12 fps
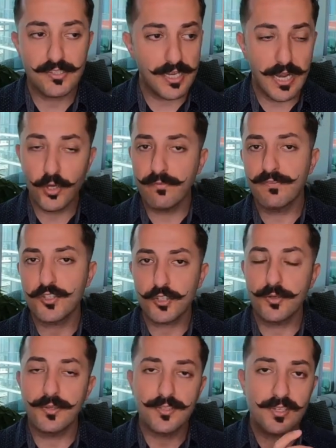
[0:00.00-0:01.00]
and I know for
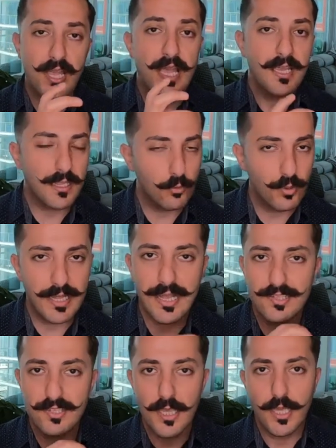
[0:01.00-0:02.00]
sure this keyword
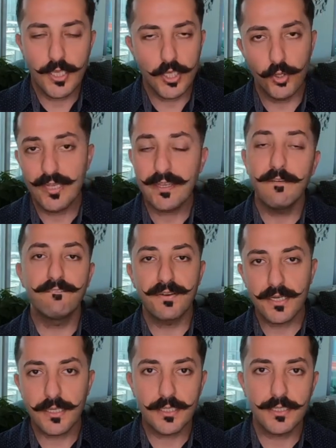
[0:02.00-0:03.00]
has,
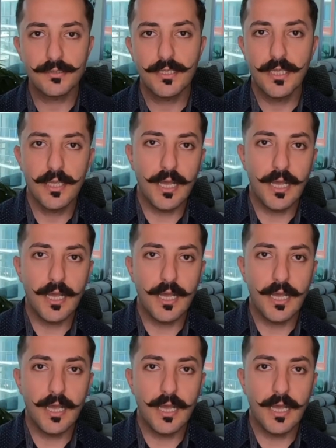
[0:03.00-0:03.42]
converted